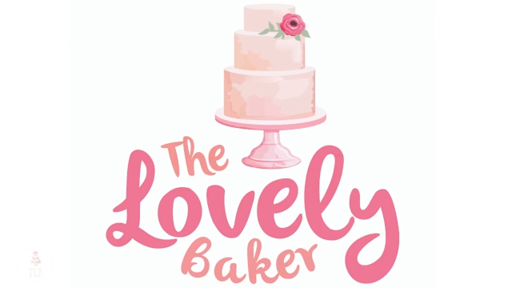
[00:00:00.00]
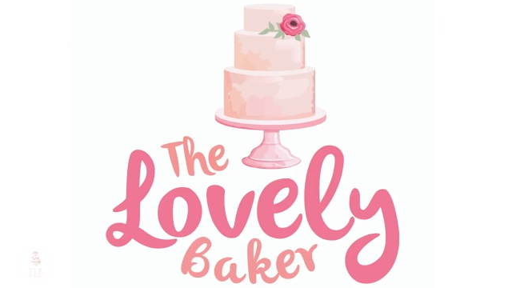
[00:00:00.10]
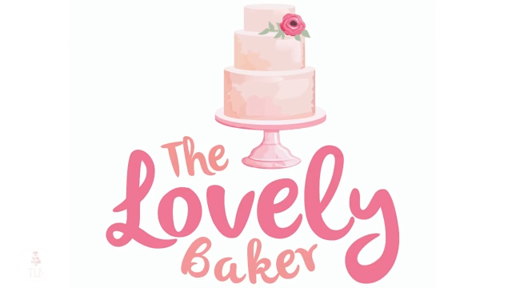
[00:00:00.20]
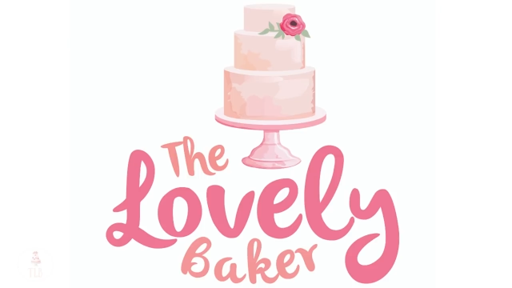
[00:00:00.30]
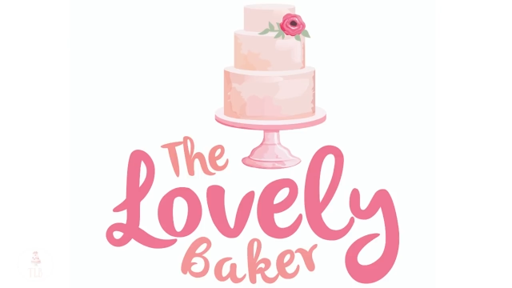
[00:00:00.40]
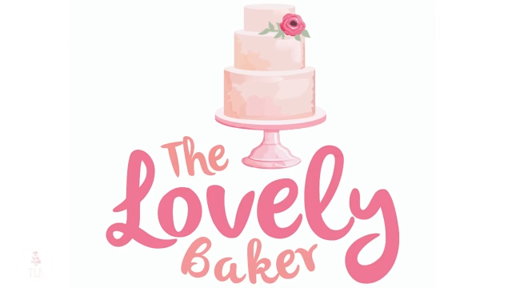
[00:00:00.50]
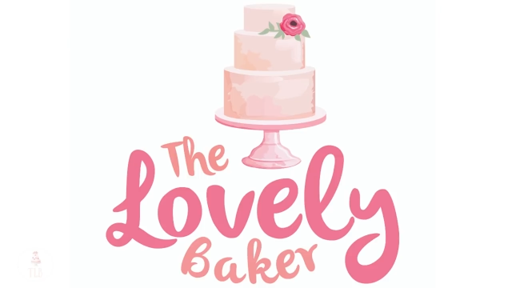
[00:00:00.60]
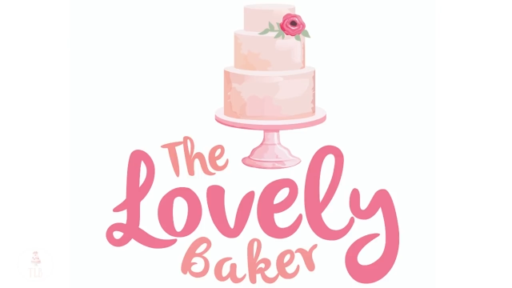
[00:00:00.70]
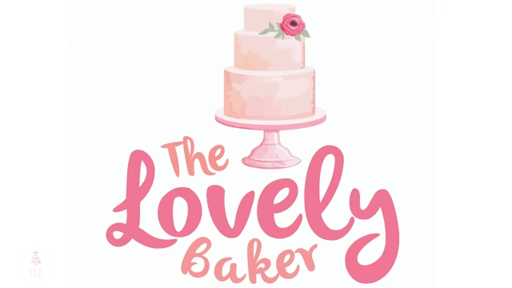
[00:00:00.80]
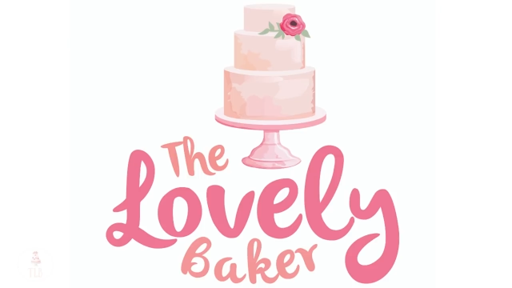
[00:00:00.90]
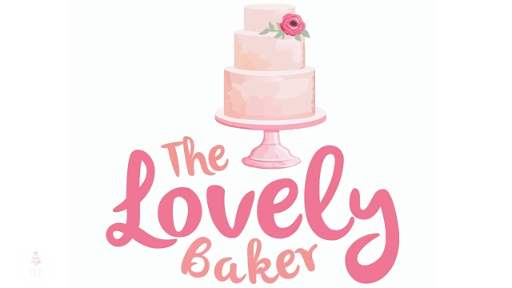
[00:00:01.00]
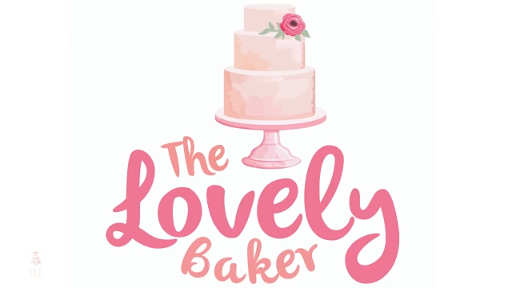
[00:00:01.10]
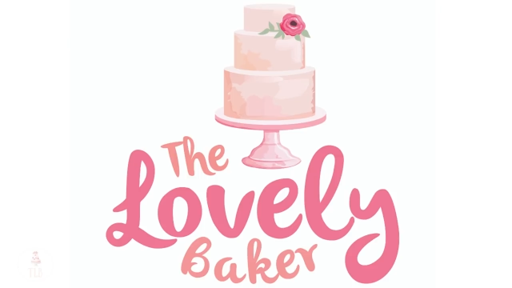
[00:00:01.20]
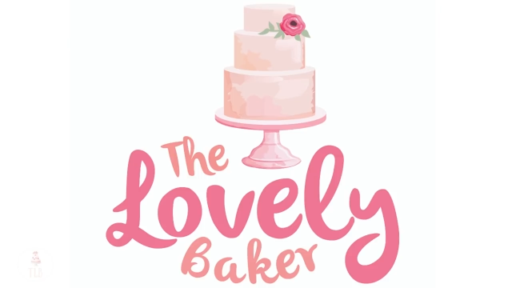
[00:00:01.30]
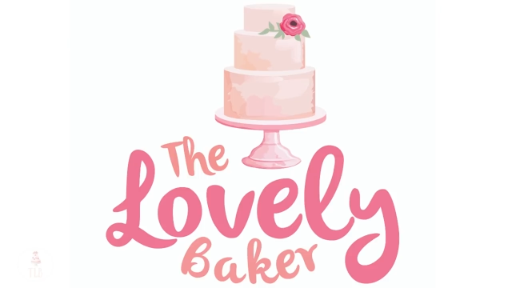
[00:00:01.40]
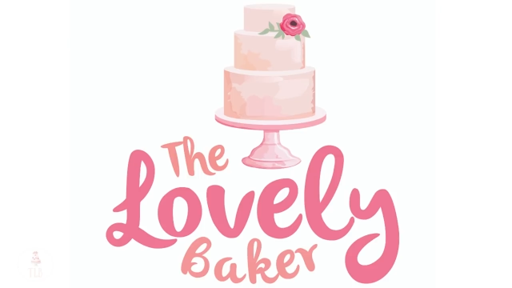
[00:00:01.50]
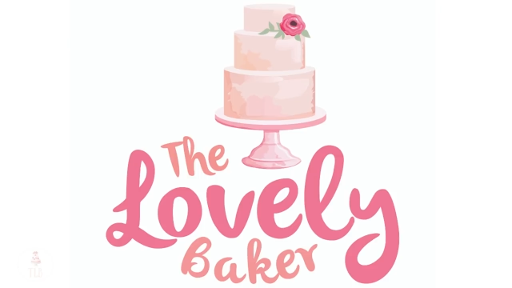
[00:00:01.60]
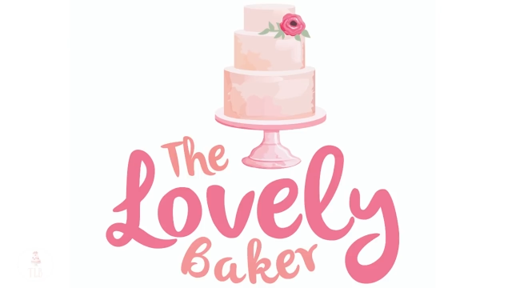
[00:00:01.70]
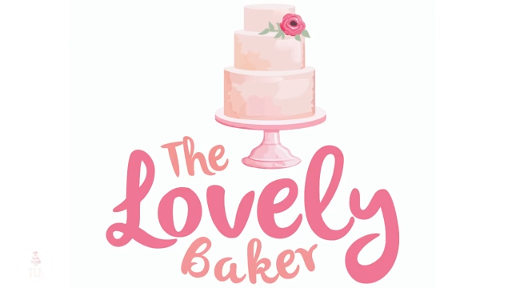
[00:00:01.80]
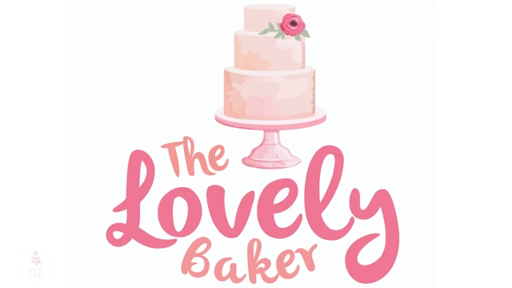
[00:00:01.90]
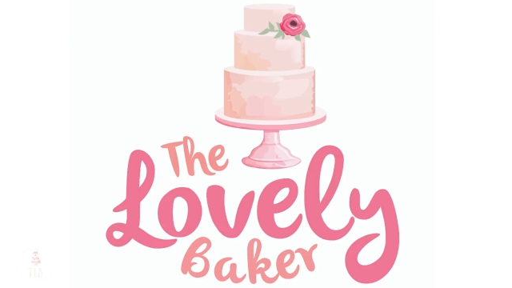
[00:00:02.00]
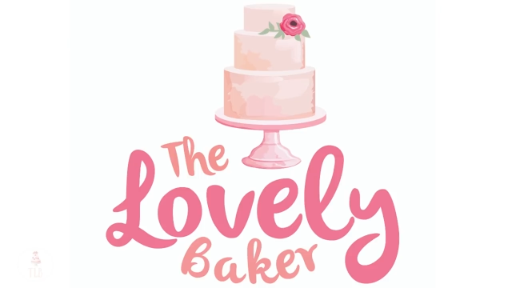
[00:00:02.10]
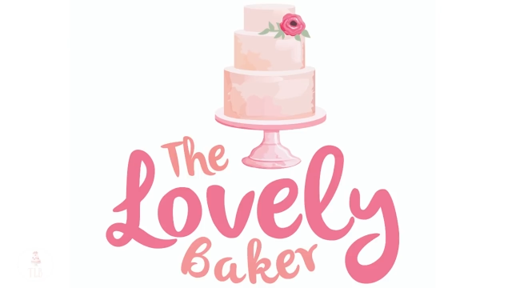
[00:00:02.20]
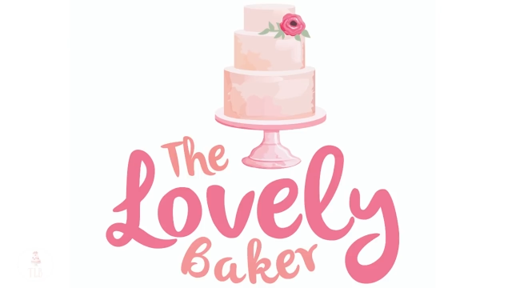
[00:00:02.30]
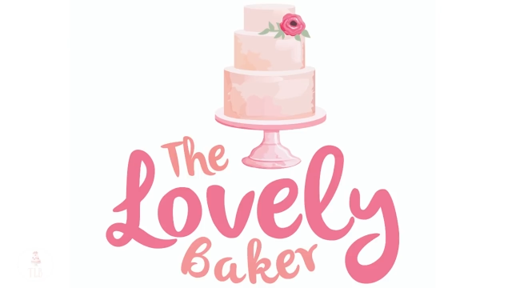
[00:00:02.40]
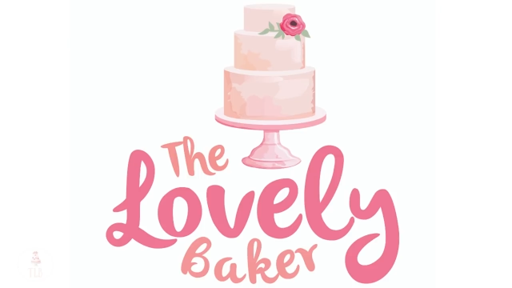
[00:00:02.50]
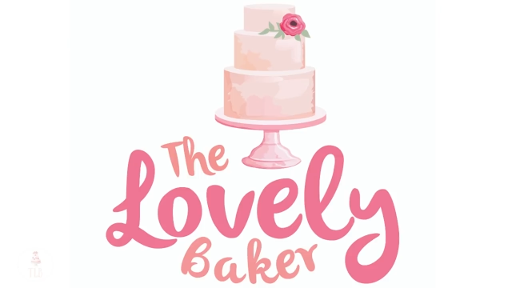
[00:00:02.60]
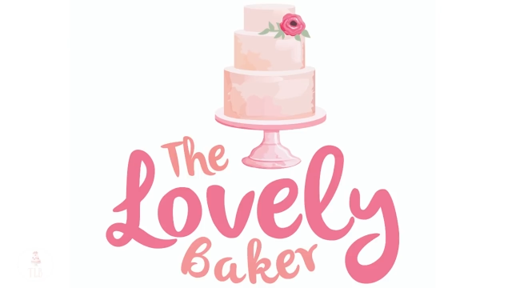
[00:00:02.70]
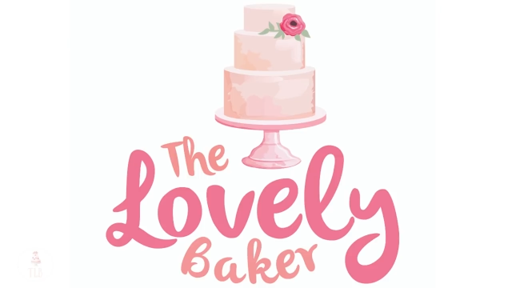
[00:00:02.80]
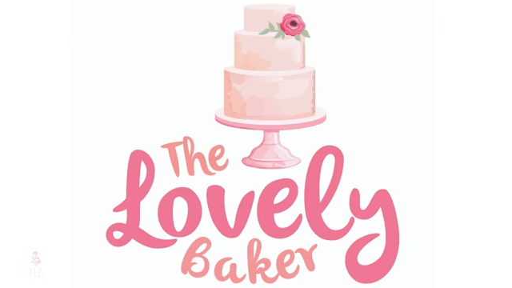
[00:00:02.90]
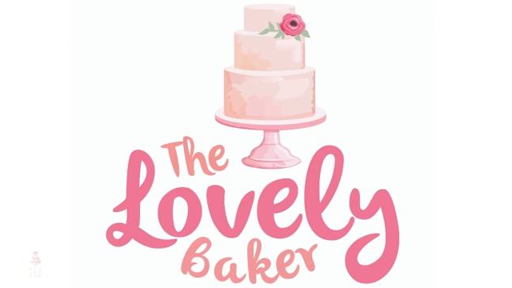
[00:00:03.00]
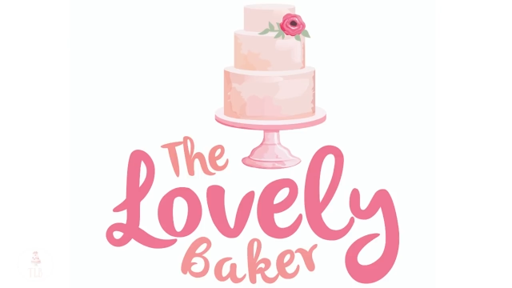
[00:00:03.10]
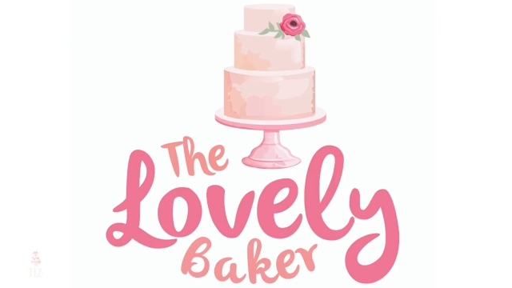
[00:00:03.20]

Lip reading: Nobody's mouth can be seen.